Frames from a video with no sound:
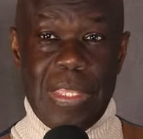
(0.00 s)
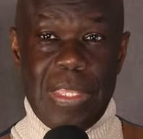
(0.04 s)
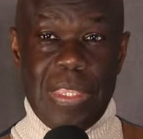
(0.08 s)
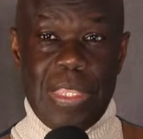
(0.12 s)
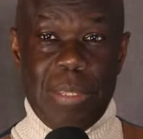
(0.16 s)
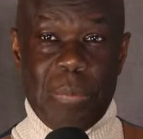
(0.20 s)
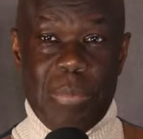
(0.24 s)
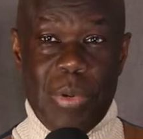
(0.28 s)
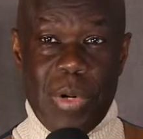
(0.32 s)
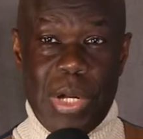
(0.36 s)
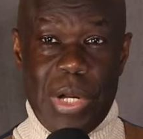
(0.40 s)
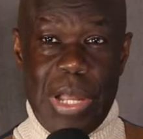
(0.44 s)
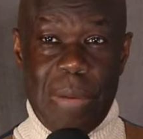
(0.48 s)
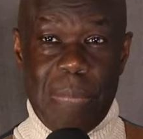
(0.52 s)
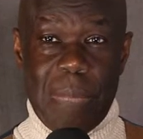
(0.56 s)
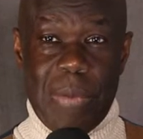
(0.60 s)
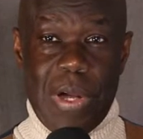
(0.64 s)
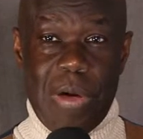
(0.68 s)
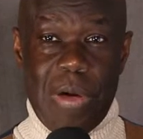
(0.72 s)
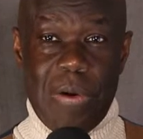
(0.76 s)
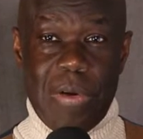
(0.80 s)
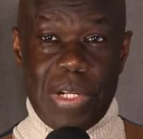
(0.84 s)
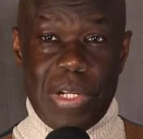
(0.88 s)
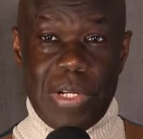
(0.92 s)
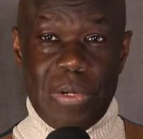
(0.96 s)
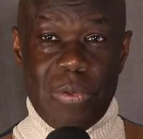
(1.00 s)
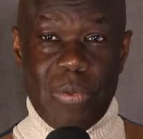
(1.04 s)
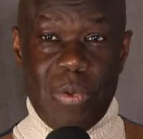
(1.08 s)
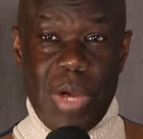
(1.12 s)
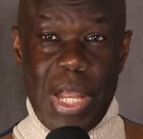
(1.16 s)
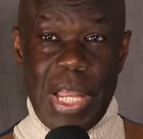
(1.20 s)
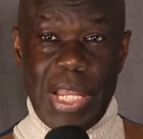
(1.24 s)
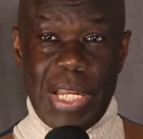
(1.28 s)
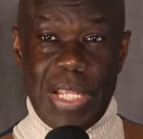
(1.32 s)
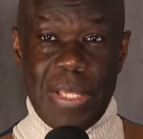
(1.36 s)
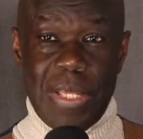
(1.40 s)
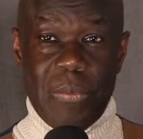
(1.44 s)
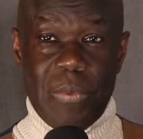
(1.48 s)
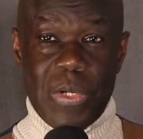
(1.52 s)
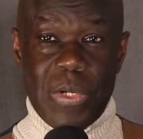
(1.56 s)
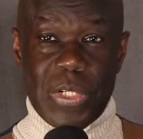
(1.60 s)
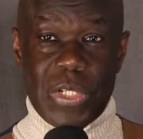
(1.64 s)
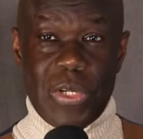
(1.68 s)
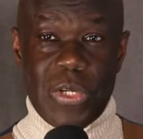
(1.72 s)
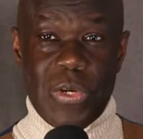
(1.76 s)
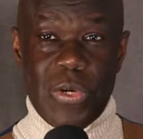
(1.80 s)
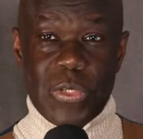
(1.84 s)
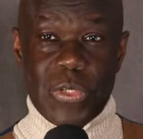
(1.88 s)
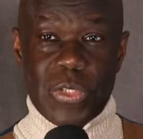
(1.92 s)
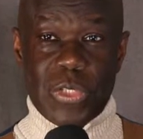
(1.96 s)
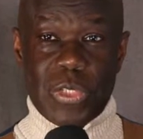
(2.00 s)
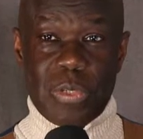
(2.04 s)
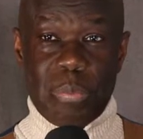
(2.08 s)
The book I'm currently writing, which goes